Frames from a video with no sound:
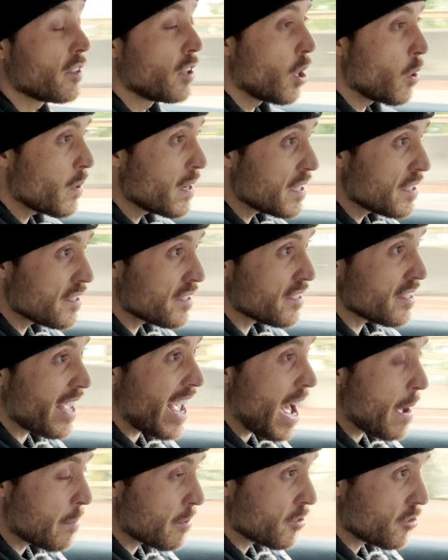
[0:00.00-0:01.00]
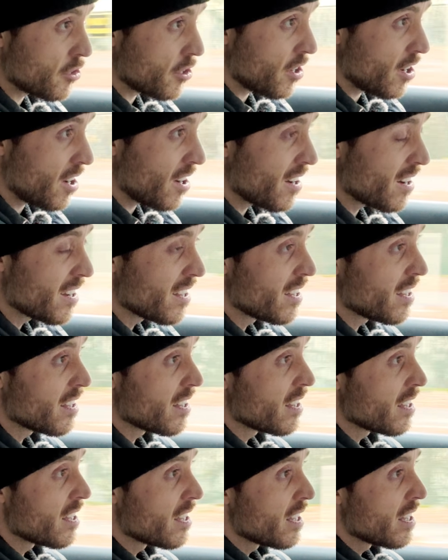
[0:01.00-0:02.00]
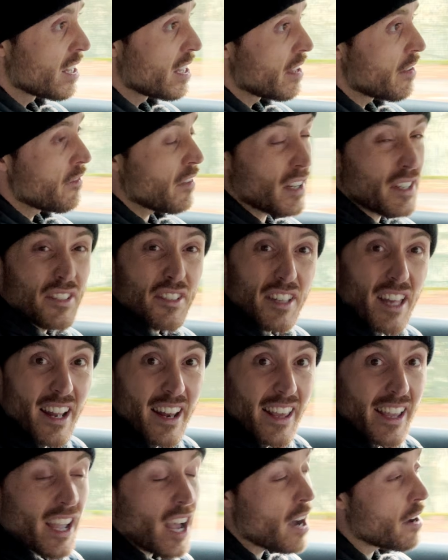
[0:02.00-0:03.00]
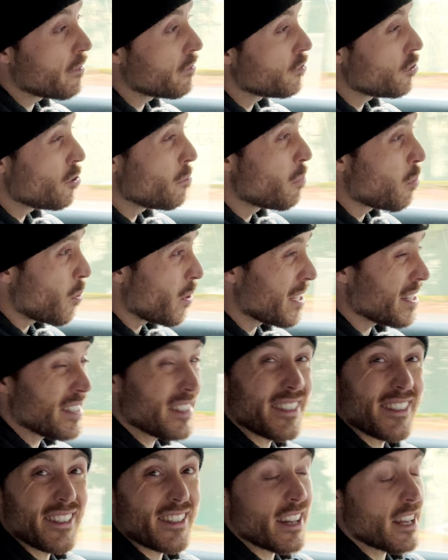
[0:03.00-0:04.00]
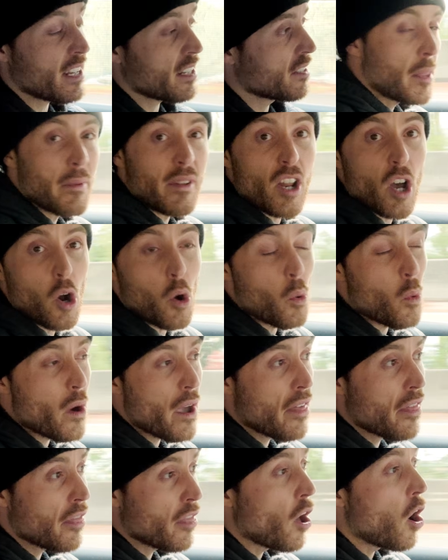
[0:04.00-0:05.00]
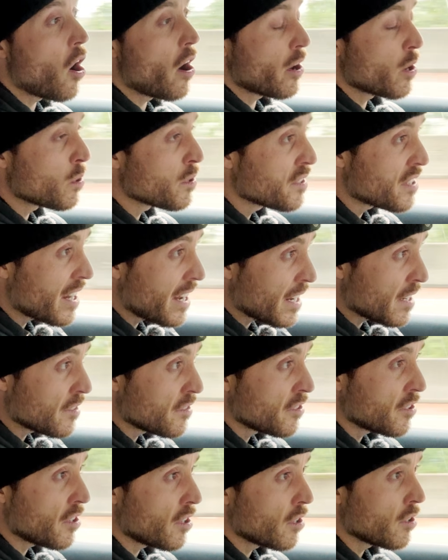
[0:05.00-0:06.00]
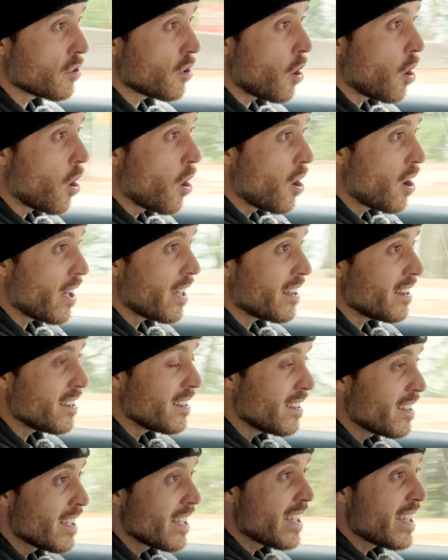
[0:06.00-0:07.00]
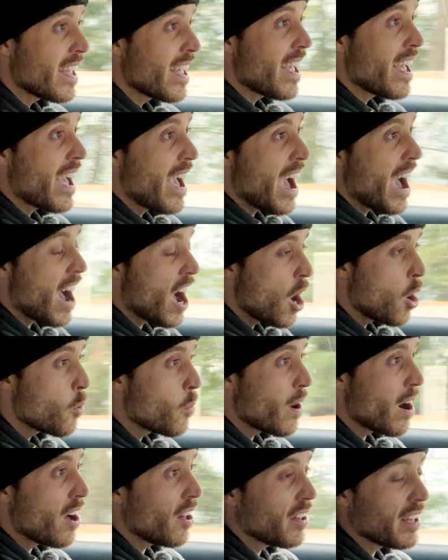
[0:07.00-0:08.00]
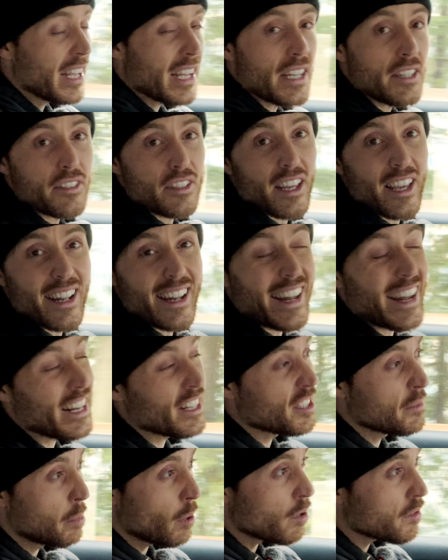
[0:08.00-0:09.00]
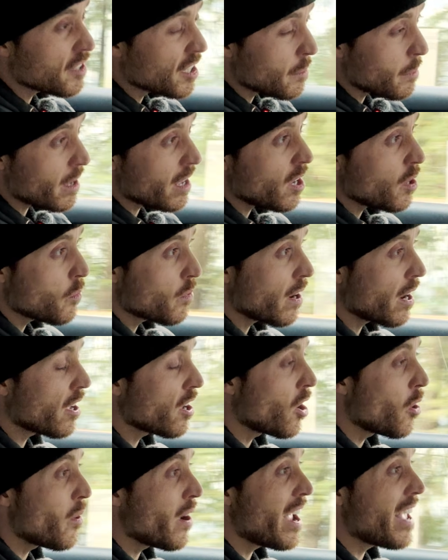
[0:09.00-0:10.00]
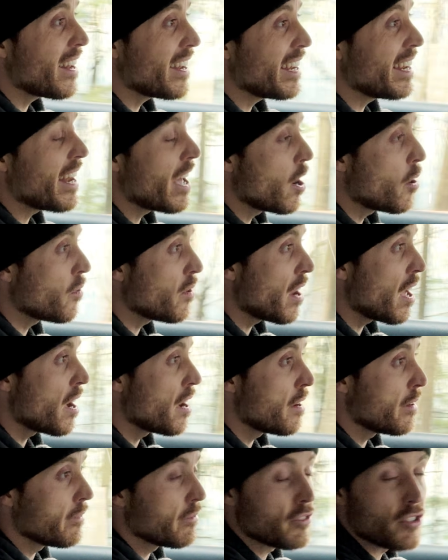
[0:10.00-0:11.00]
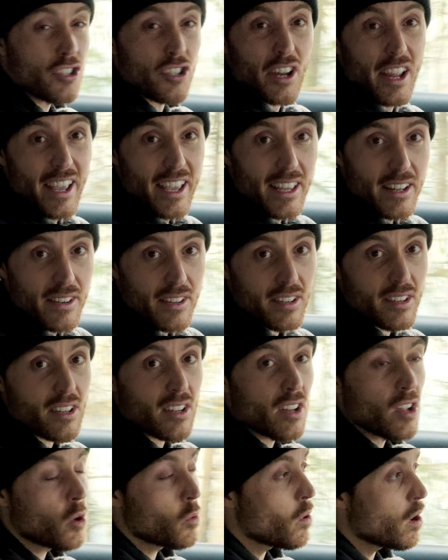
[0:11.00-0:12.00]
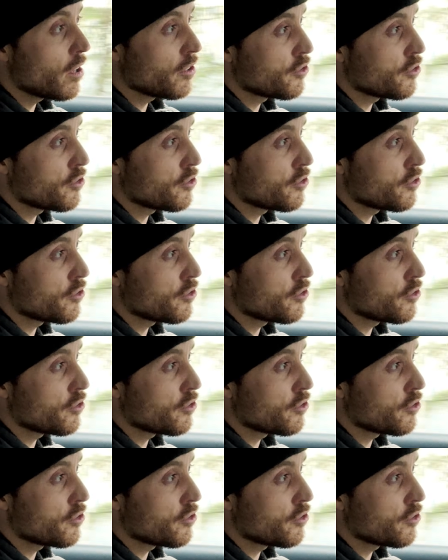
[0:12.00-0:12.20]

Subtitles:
lowest aperture fixed setting of 2.6. Let me know, with the auto settings turned on, how well is it exposing me when I go in and out of shade while